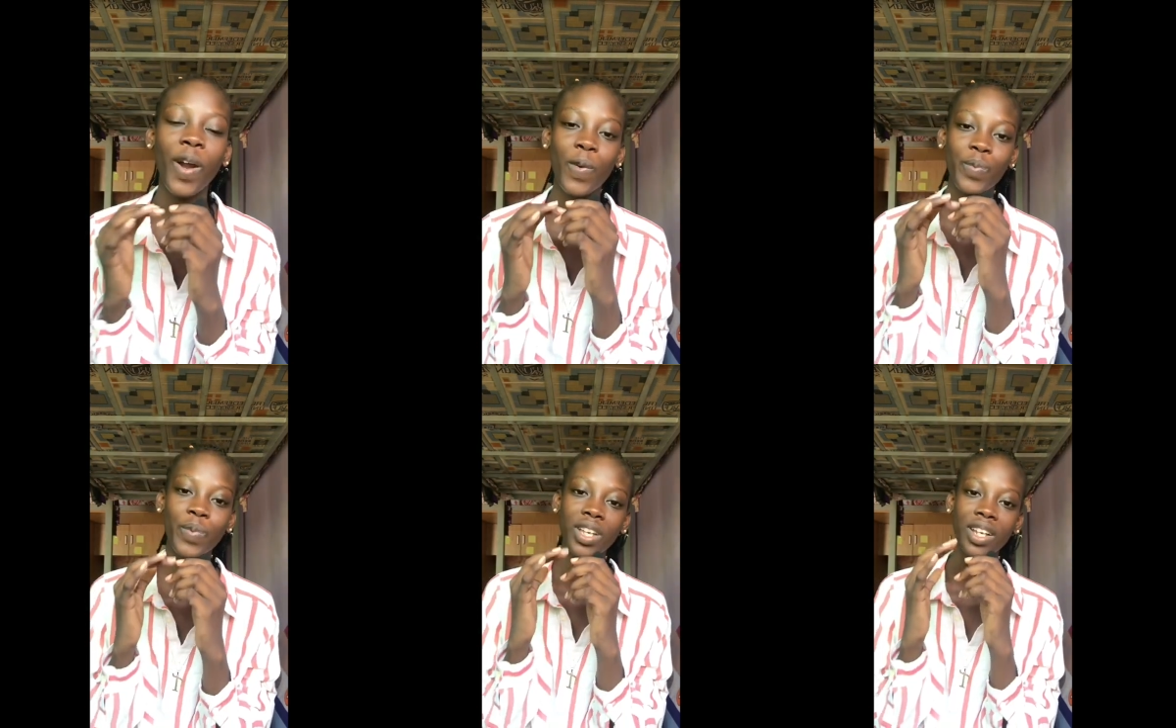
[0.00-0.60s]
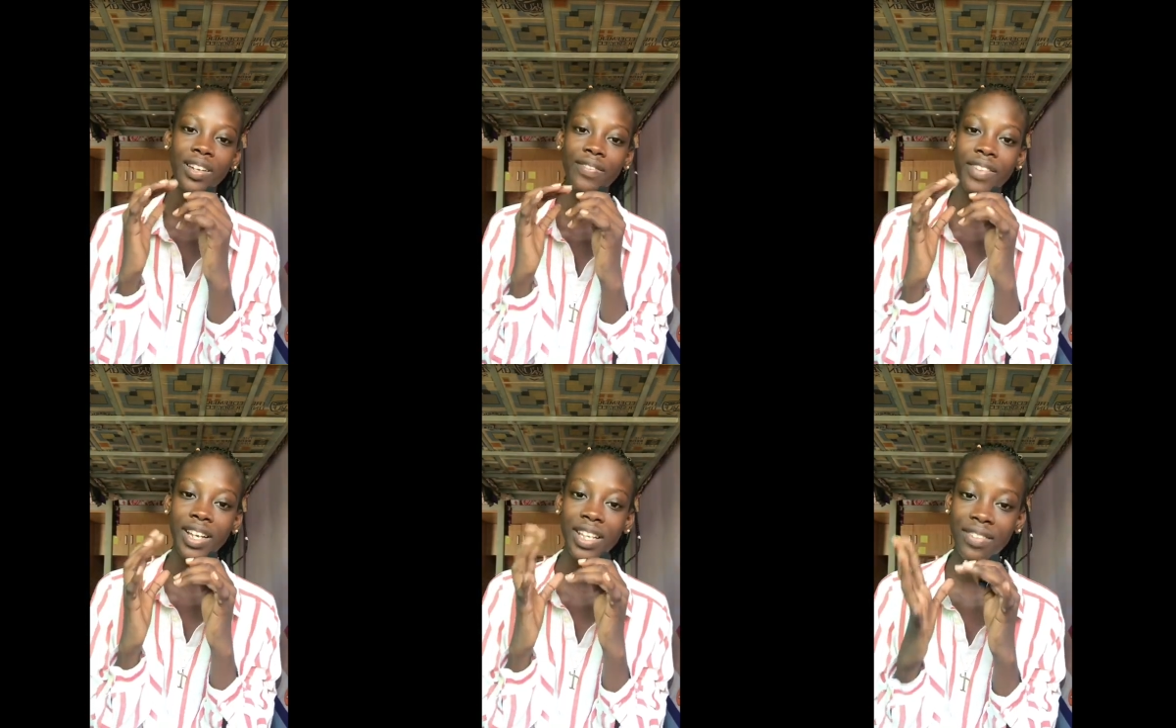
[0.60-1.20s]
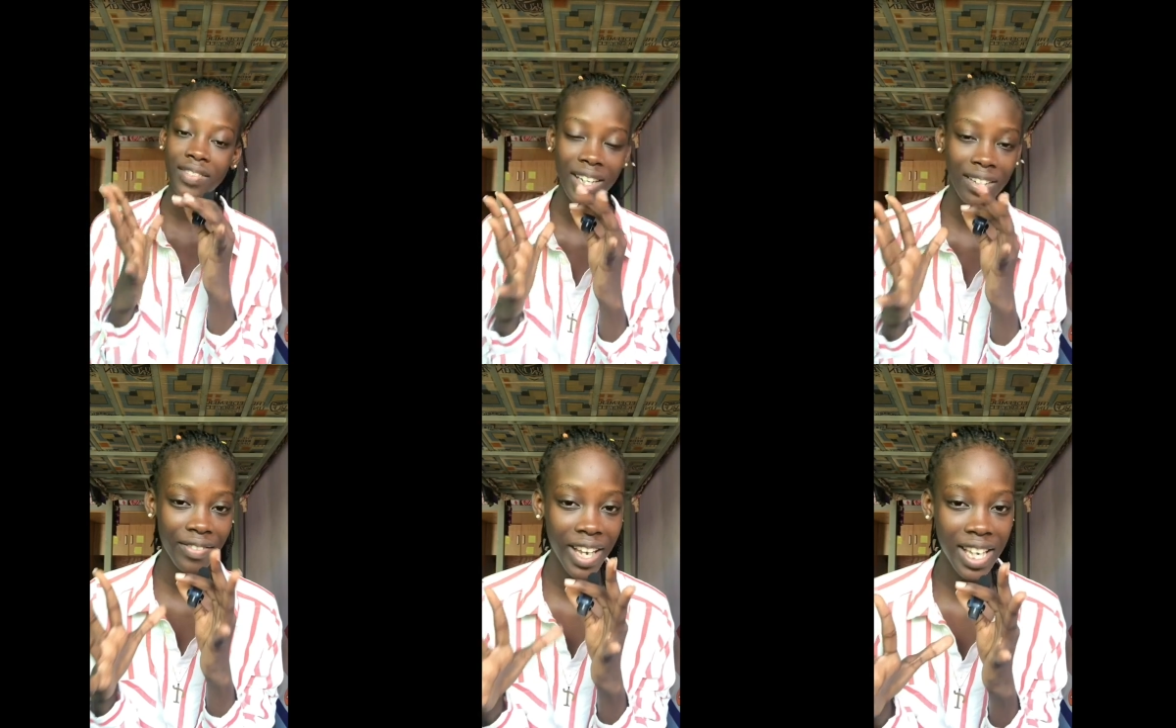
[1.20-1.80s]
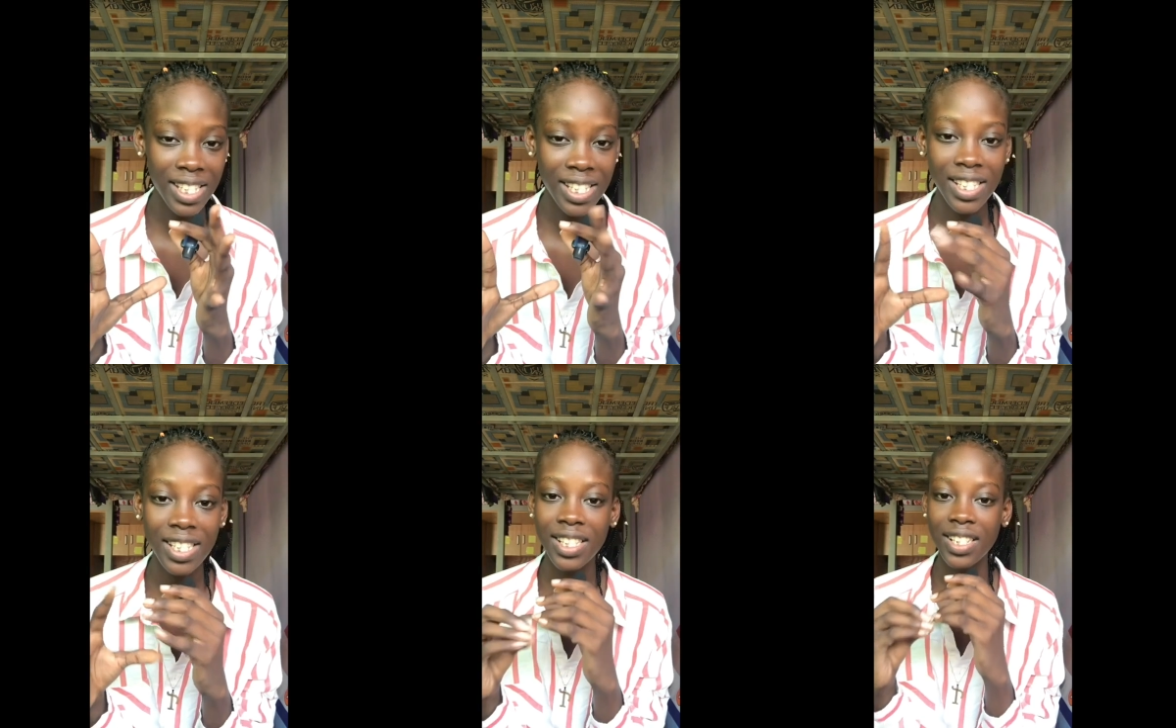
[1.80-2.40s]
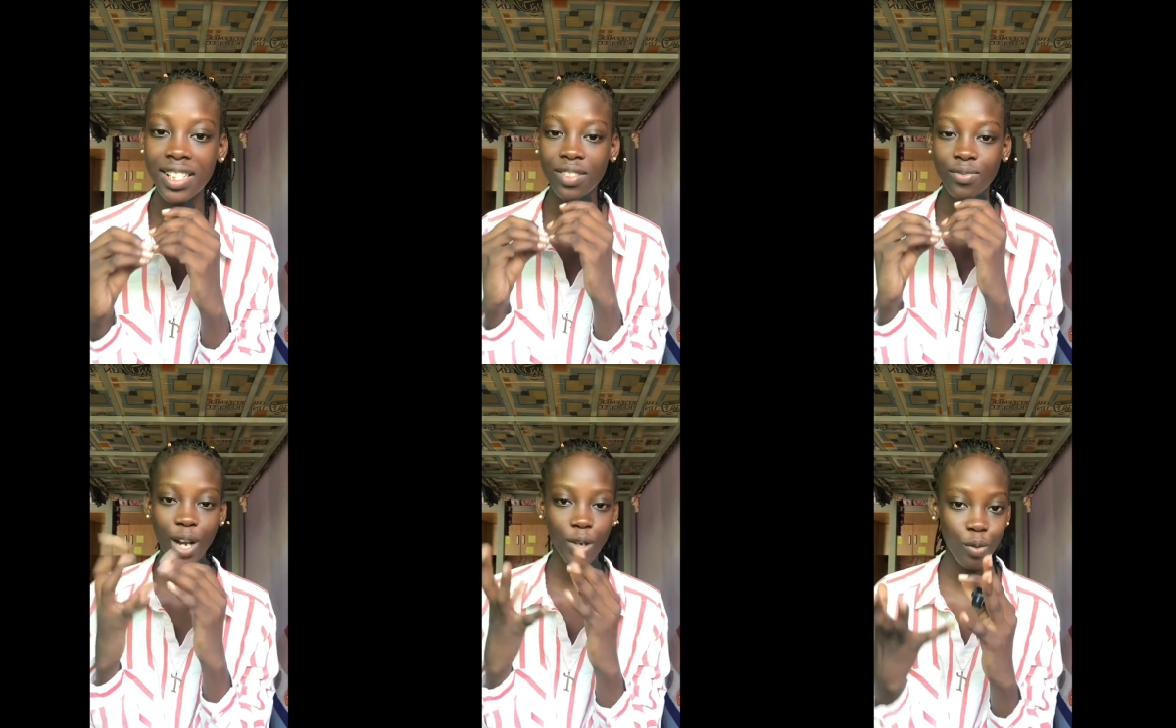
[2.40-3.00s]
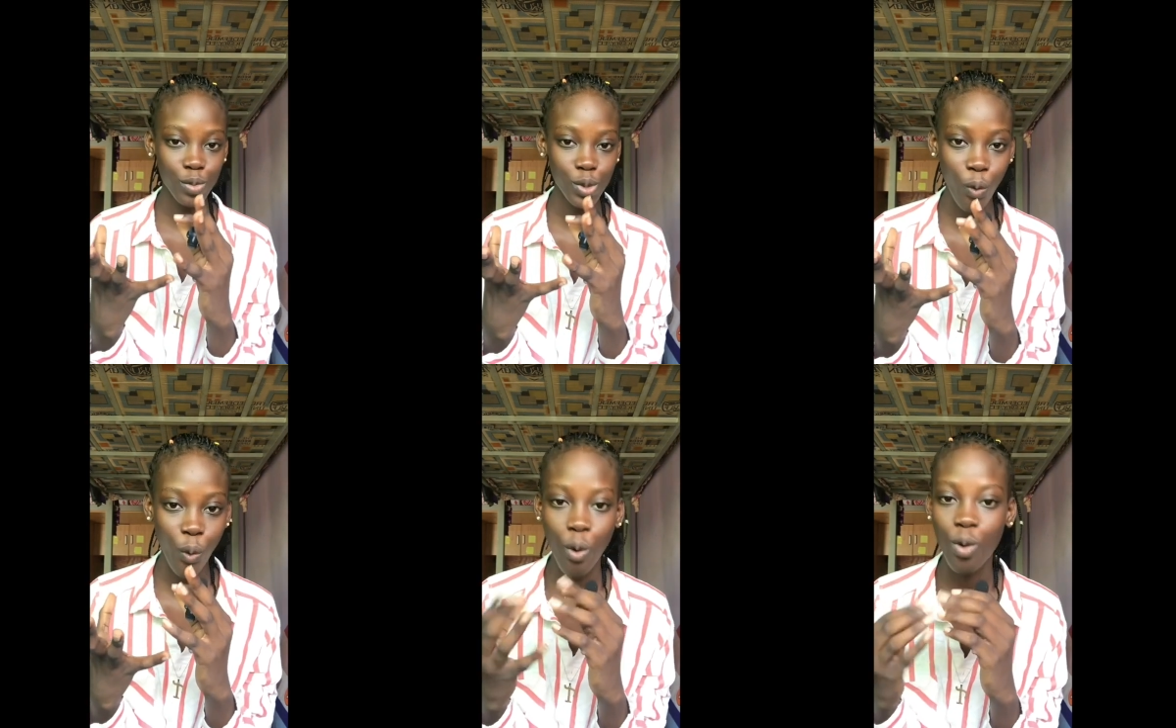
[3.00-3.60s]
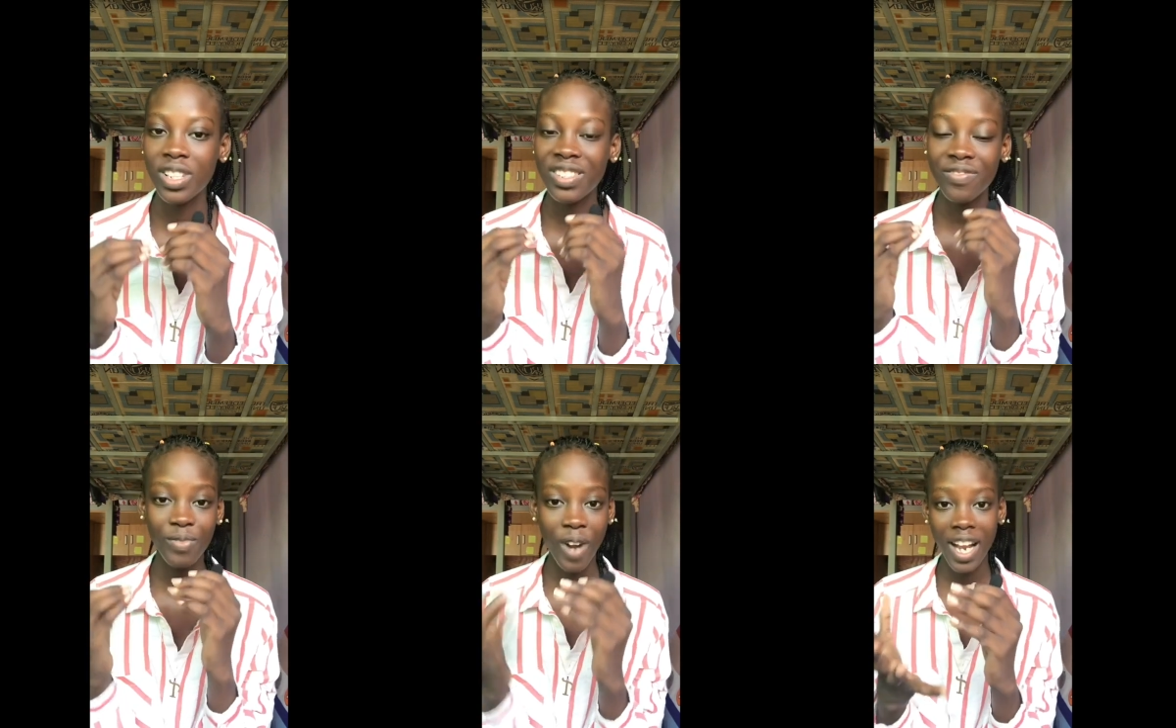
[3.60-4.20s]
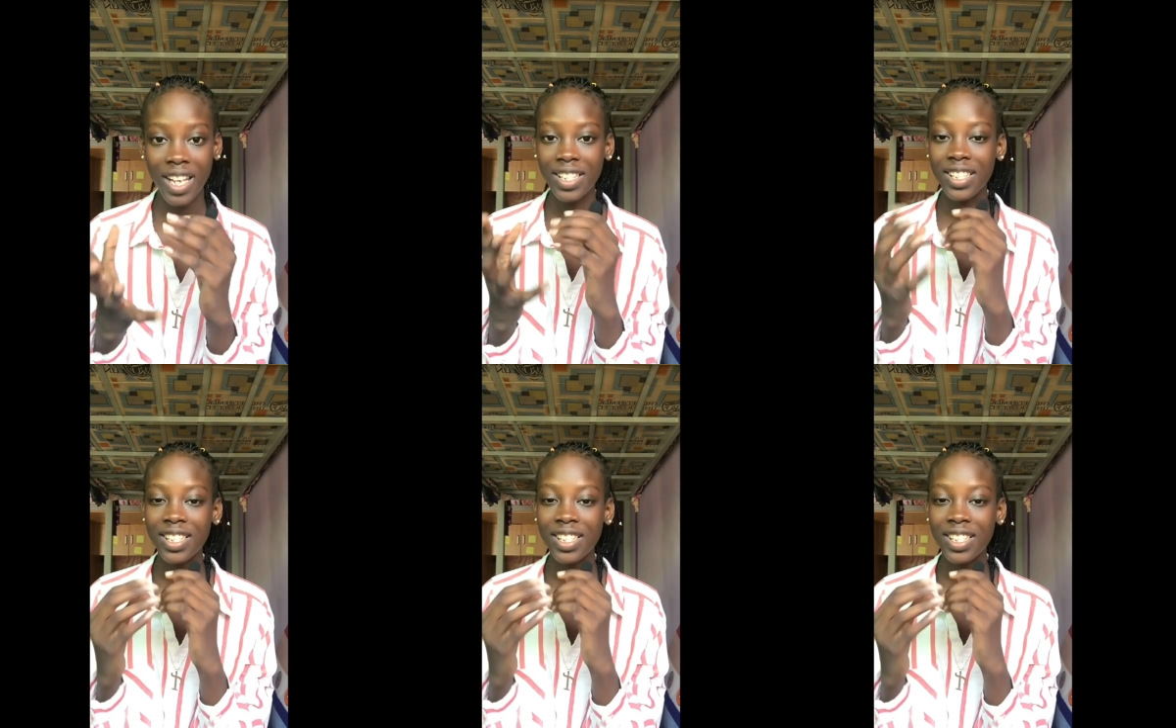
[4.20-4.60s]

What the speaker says: I'll be giving advices, random talks, rants.